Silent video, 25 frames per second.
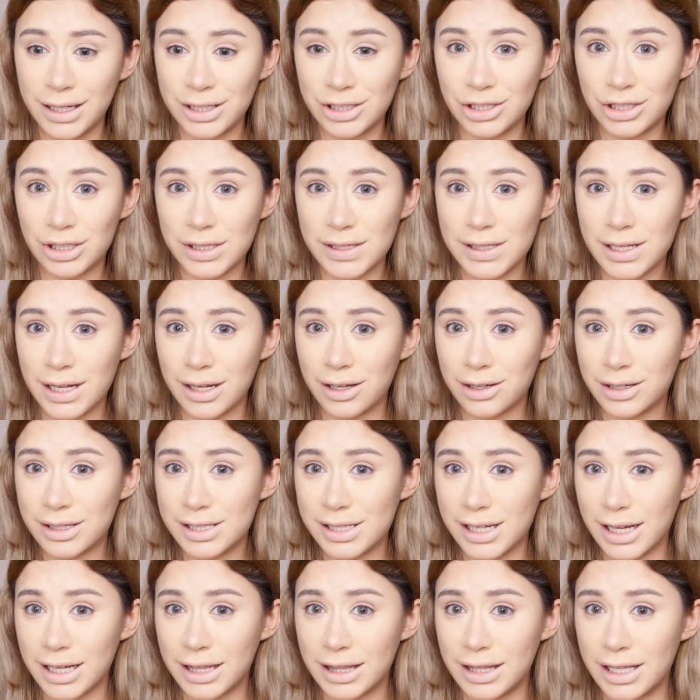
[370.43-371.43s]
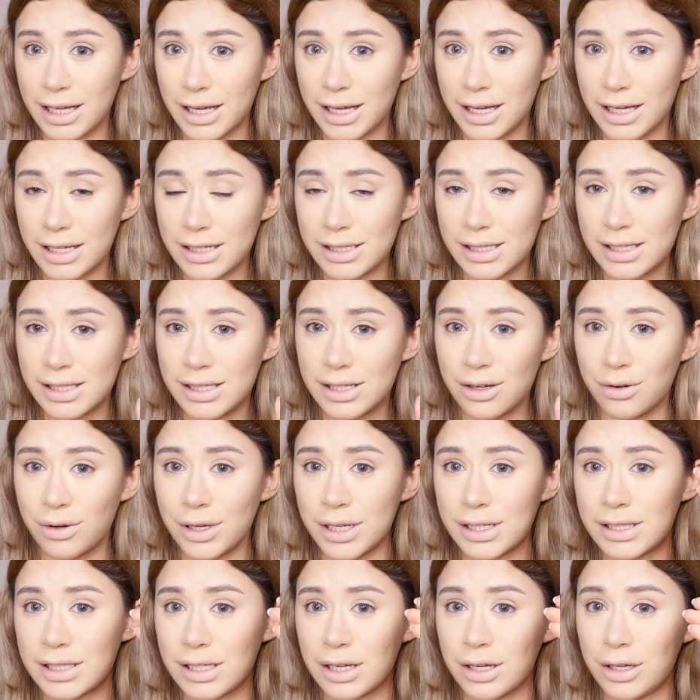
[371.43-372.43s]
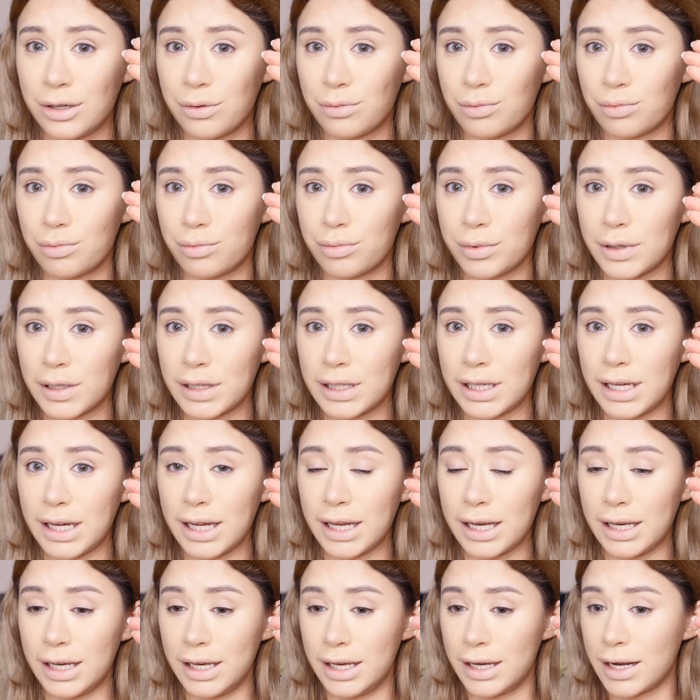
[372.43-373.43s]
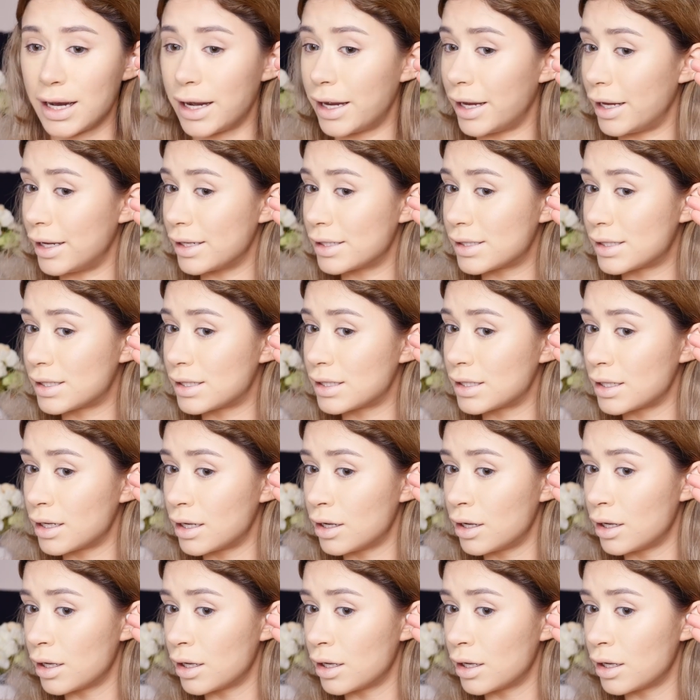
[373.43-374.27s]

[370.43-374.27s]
Just looks like this. So it's a really nice